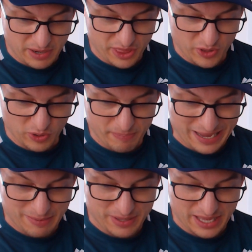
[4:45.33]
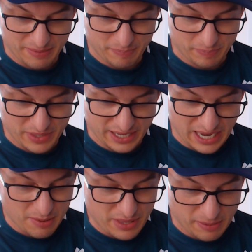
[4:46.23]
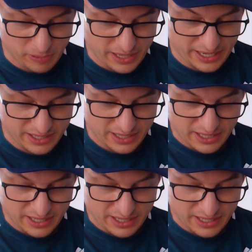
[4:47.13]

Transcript: I thought maybe that the game they played